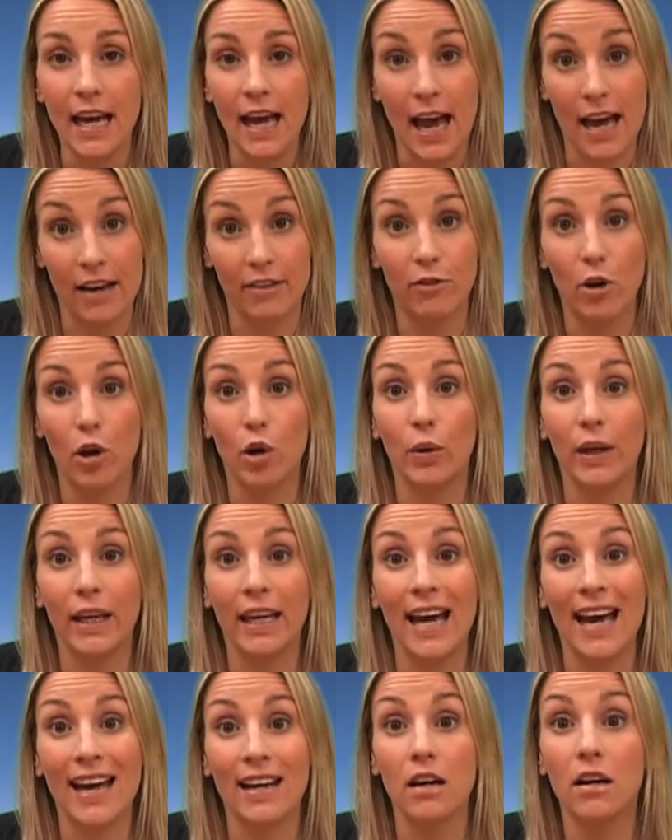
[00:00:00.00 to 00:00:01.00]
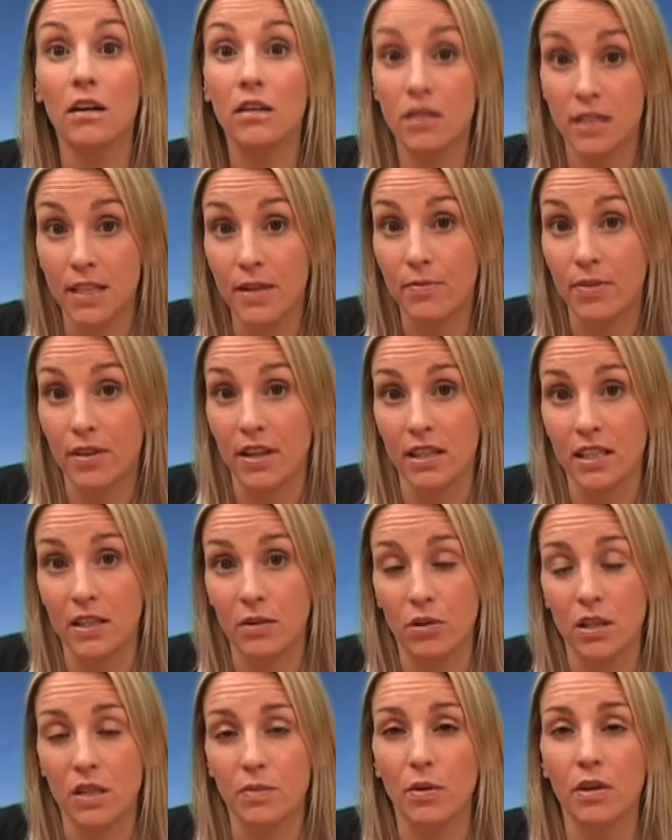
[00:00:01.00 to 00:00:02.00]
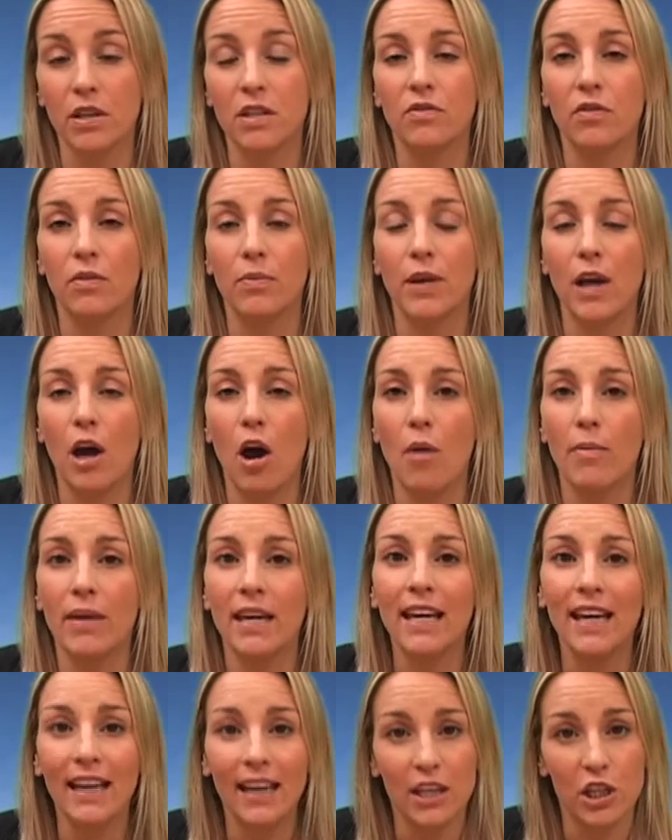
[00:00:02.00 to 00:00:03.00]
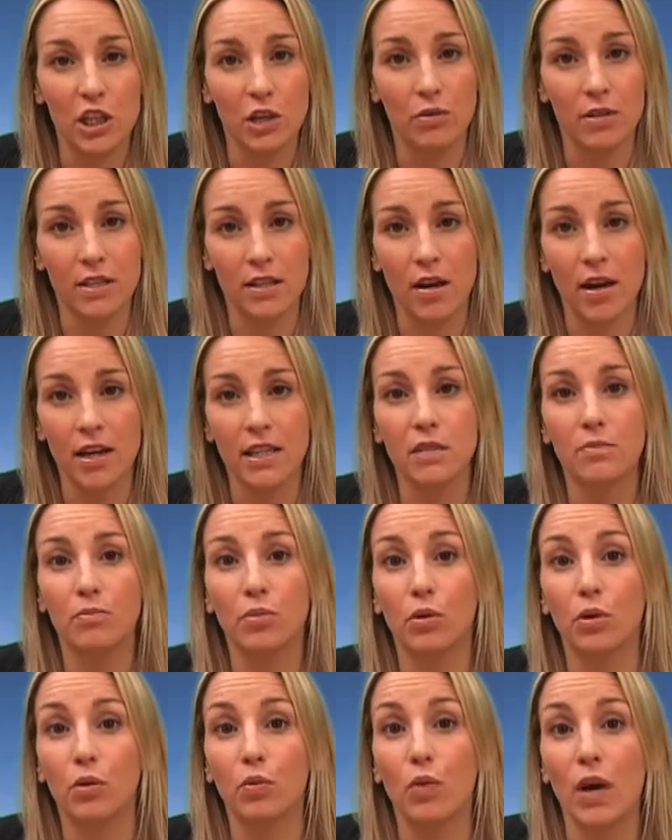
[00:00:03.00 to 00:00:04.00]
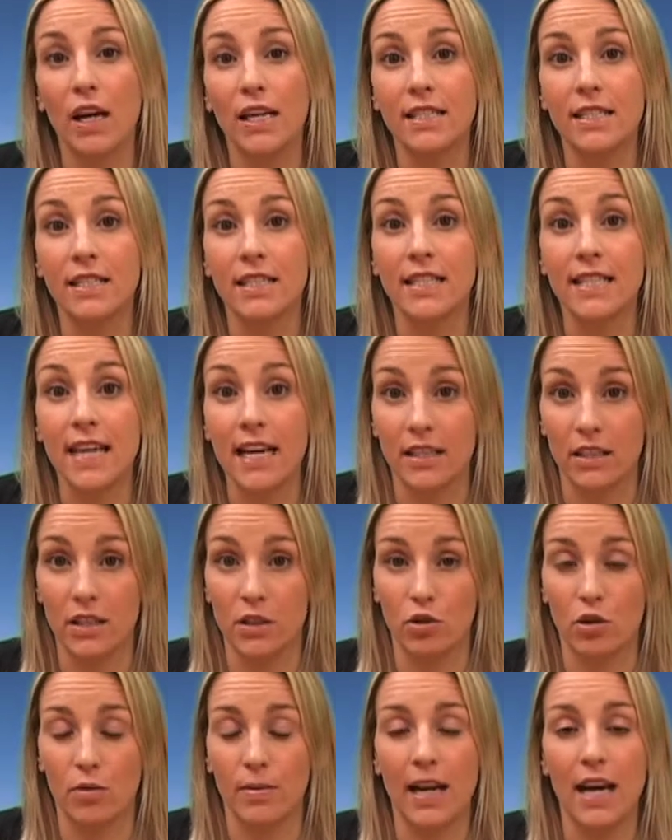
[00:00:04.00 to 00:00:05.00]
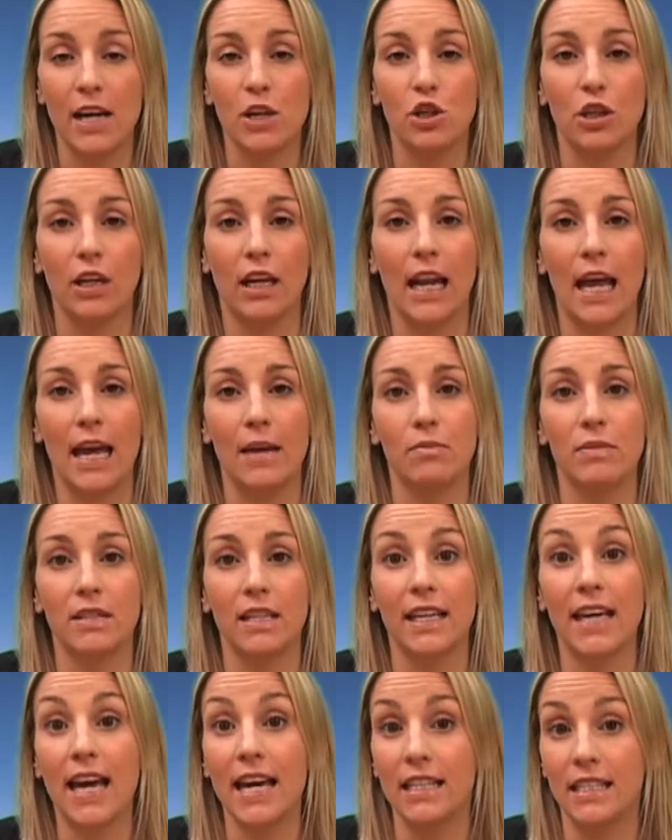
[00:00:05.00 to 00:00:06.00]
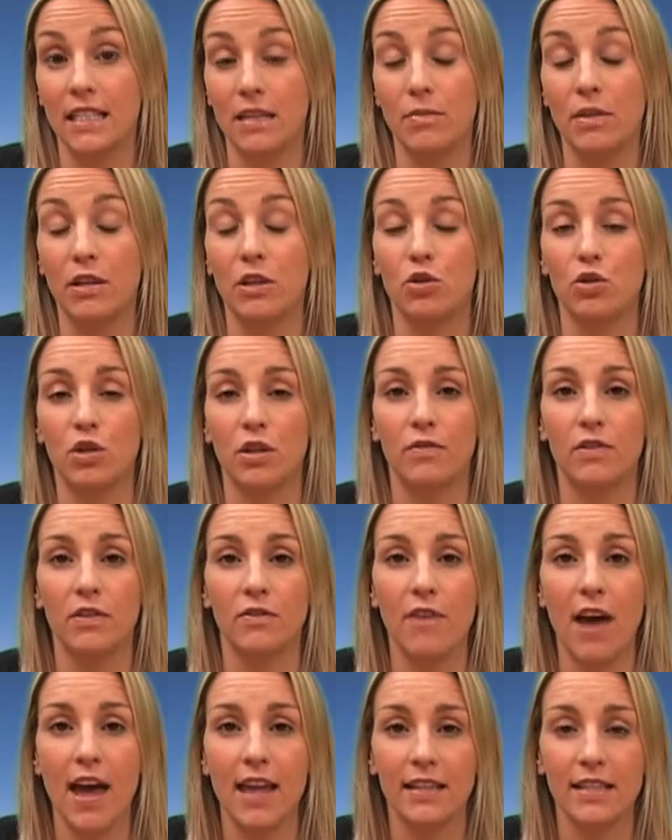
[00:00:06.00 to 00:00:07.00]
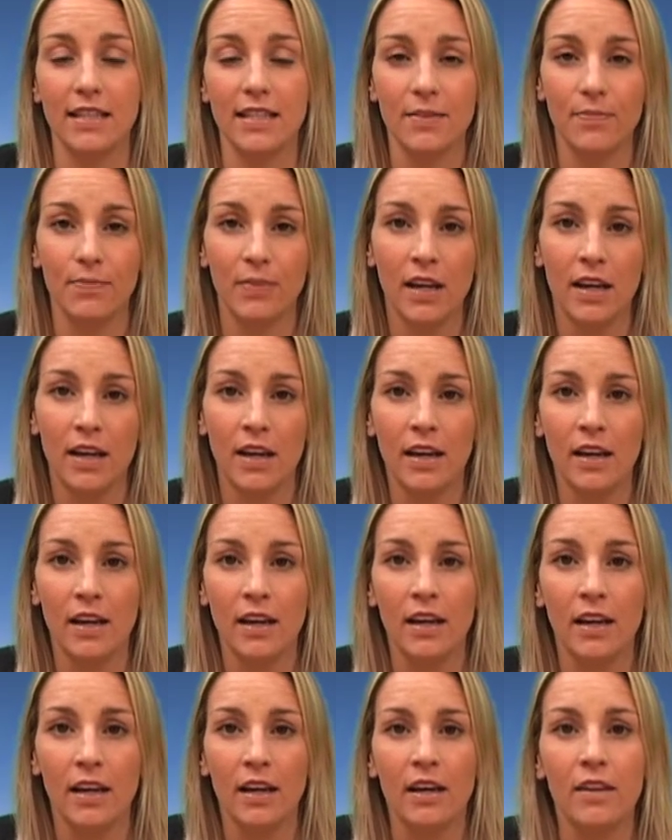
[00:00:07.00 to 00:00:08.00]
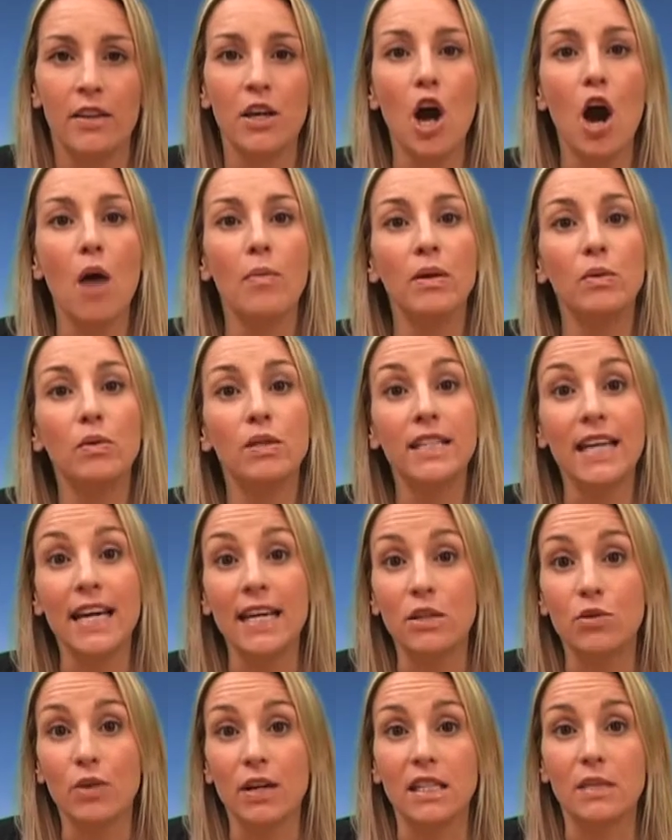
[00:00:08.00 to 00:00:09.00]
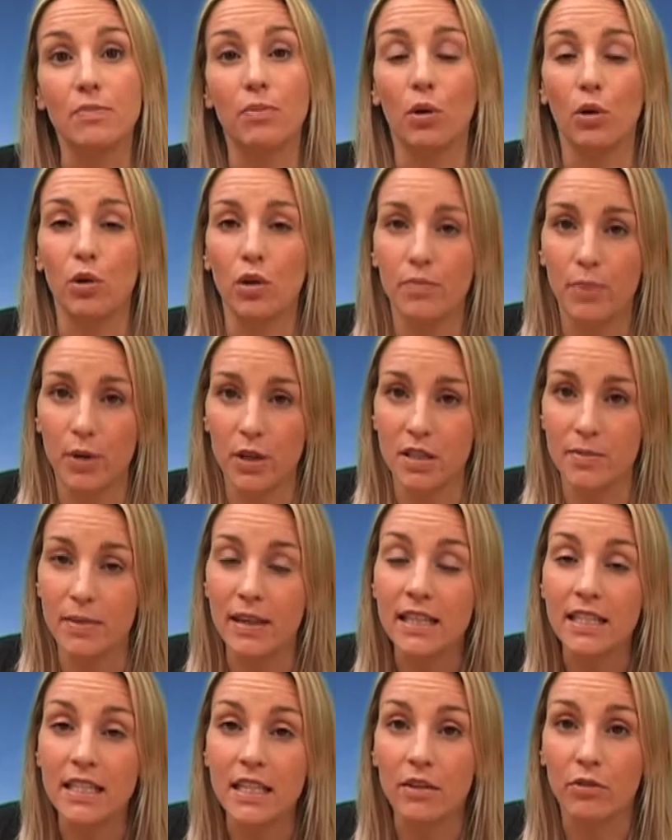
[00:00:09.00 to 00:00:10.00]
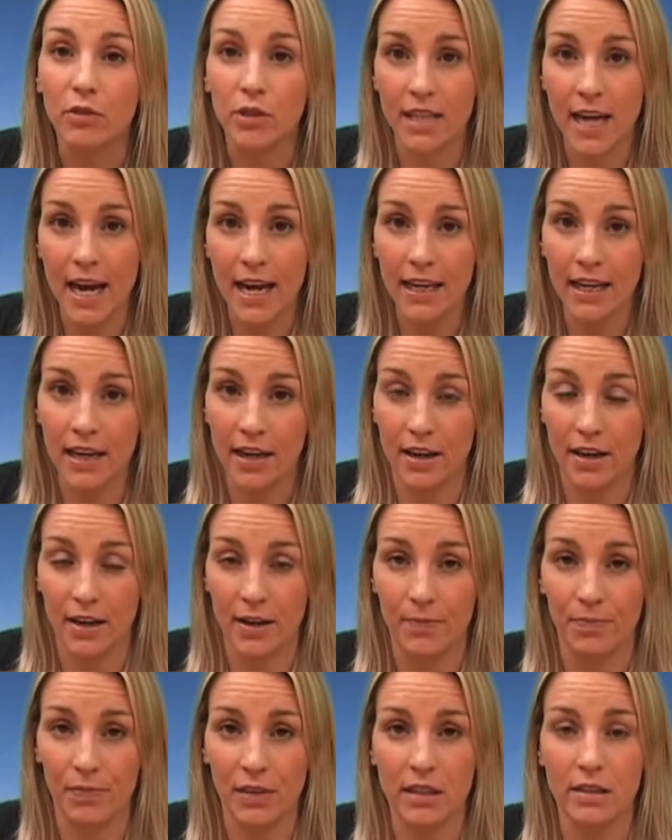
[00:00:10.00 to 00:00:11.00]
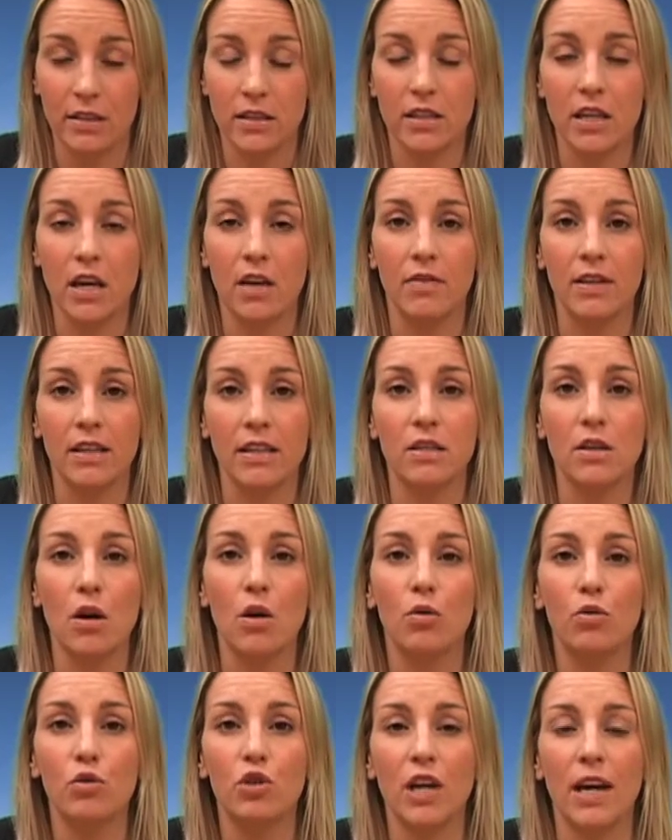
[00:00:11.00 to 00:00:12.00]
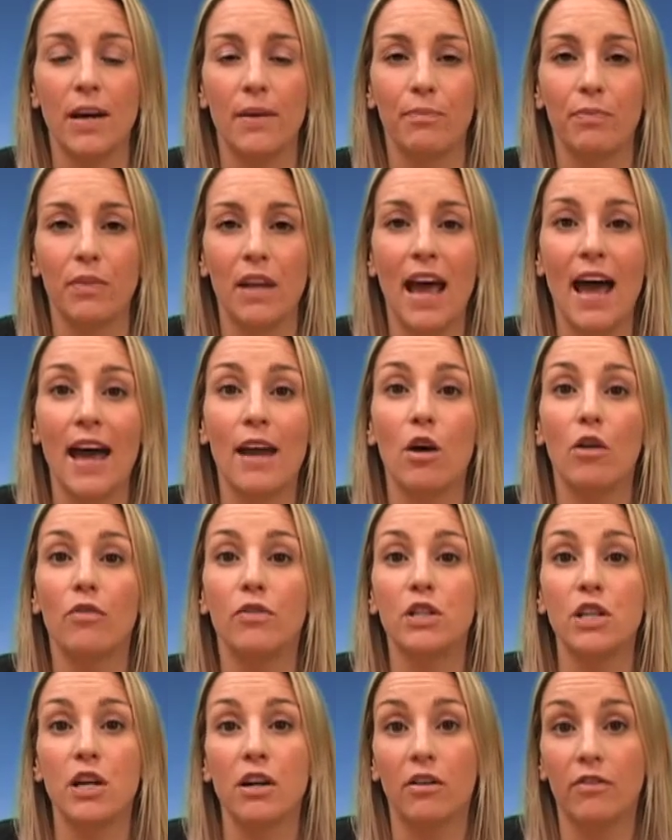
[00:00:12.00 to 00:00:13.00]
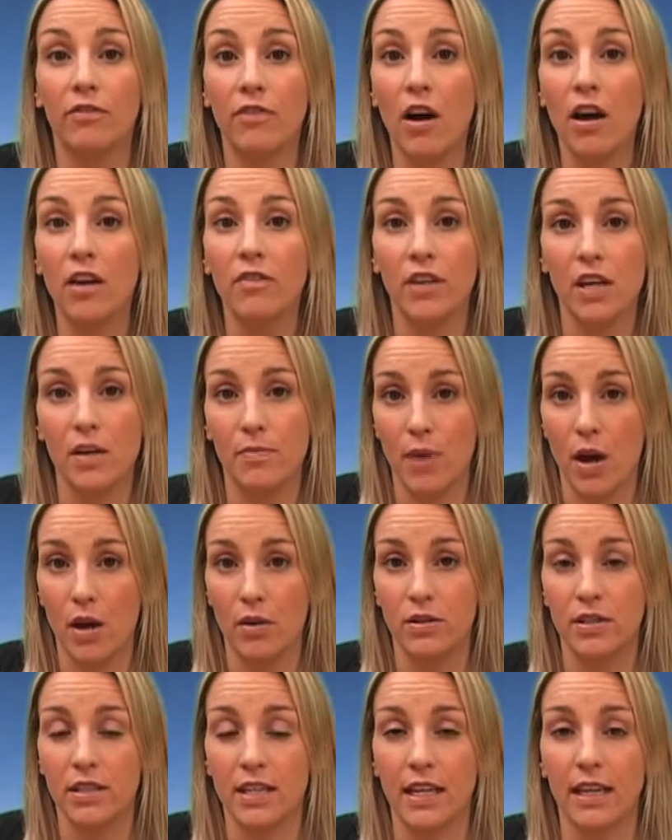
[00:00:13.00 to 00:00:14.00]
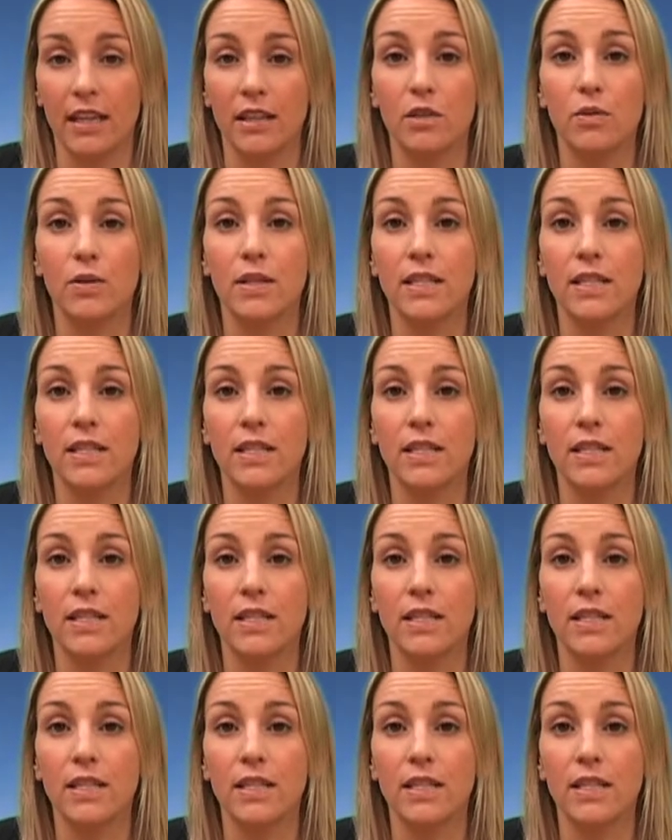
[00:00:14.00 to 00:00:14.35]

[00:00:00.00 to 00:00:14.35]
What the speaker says: and following an unsympathetic response from the Army, she resigned and brought race and sex discrimination claims against the Ministry of Defence. The Army was keen to explore the possibility of retaining her as a serving soldier and offered her a 5-year posting to a